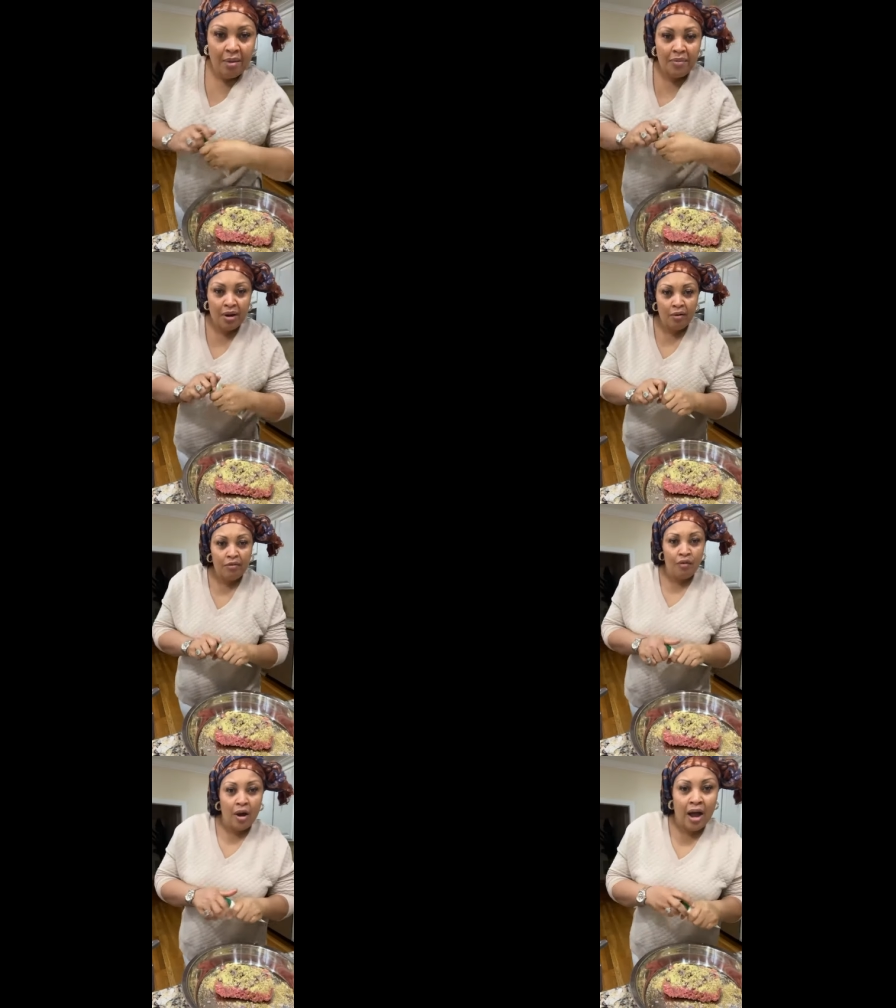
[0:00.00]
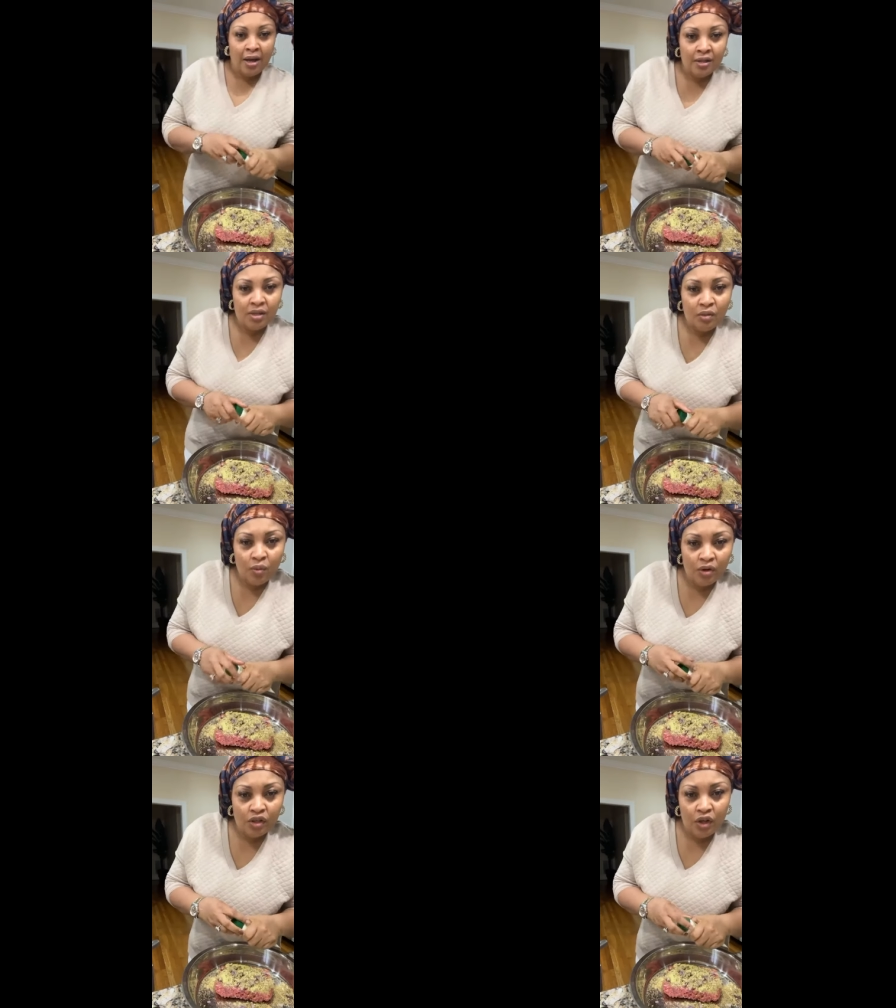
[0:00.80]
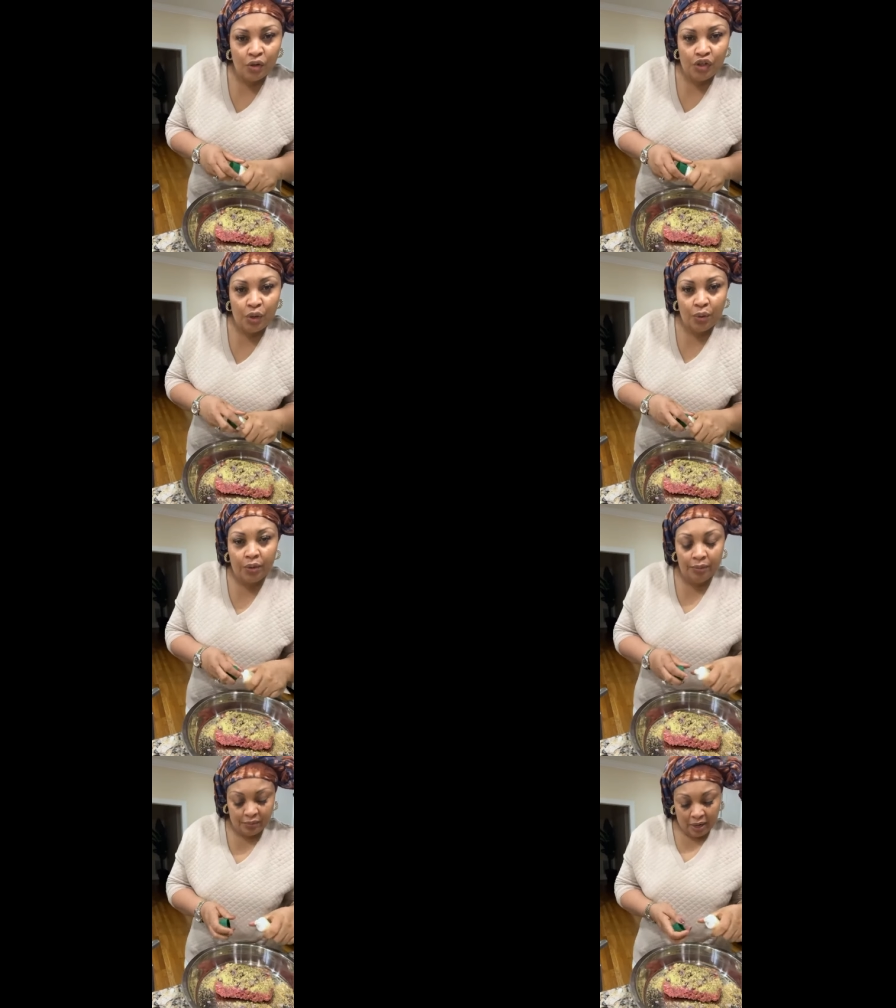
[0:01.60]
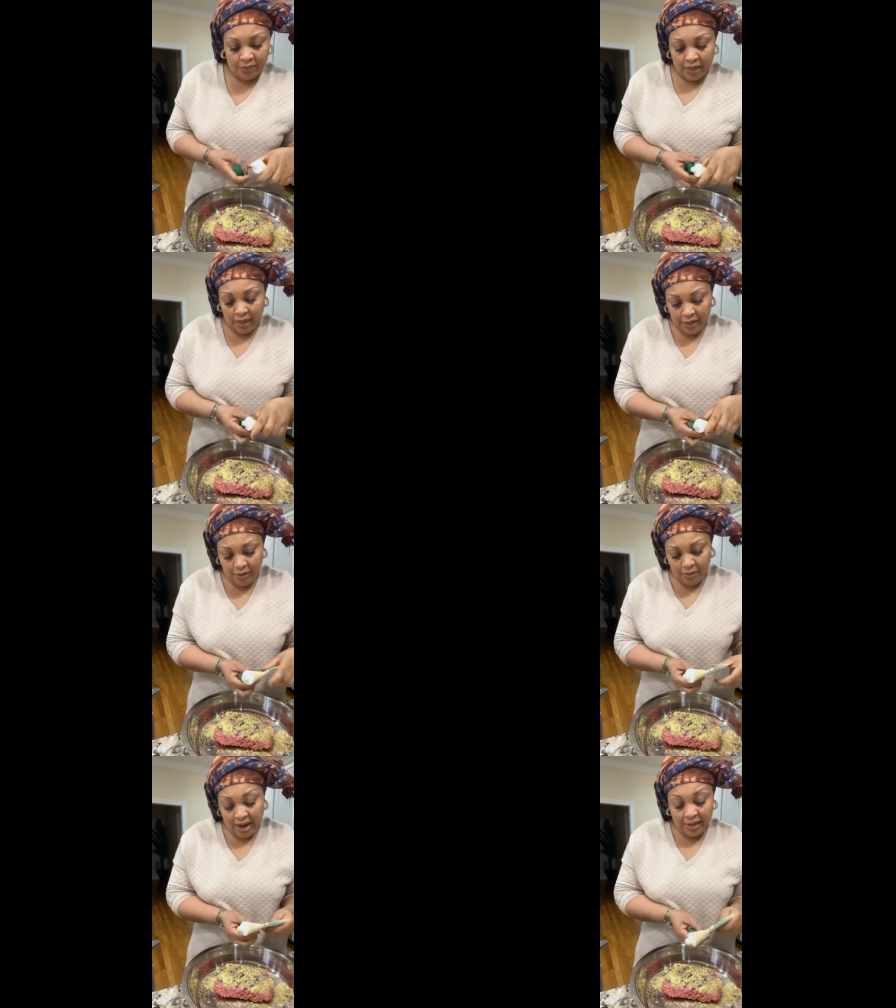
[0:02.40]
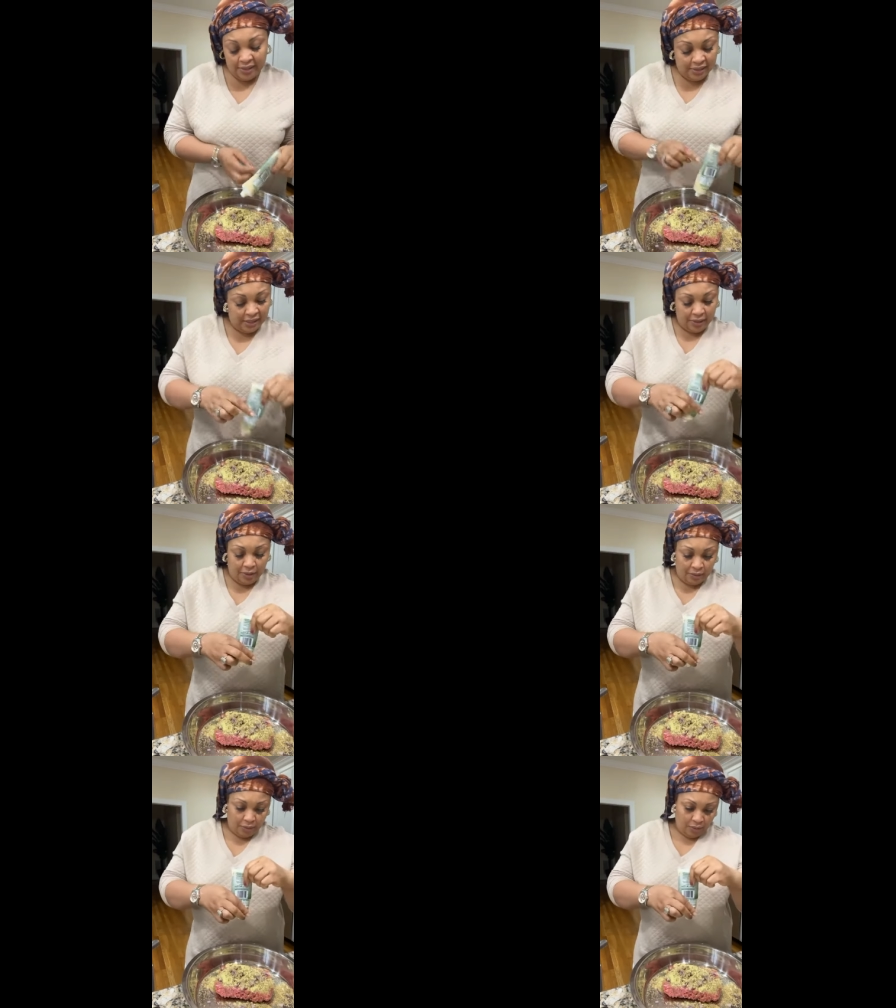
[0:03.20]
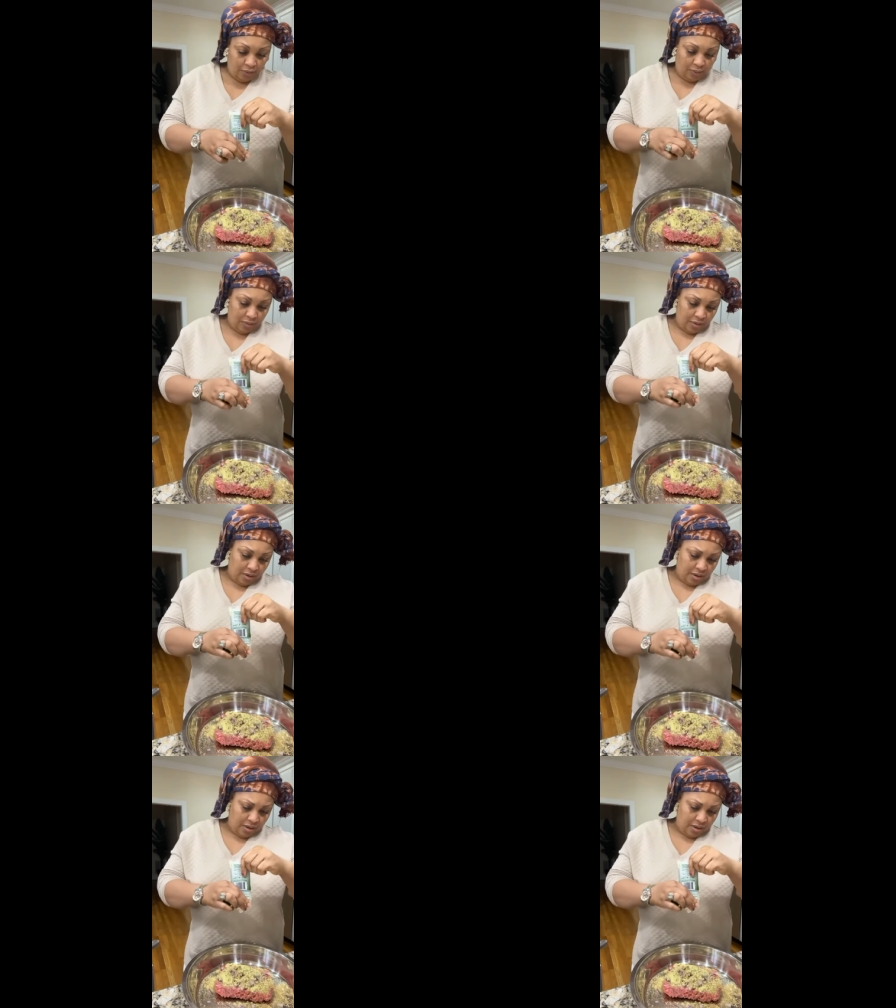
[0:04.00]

My beautiful aunt was no joke. I'm telling you, auntie, uncle,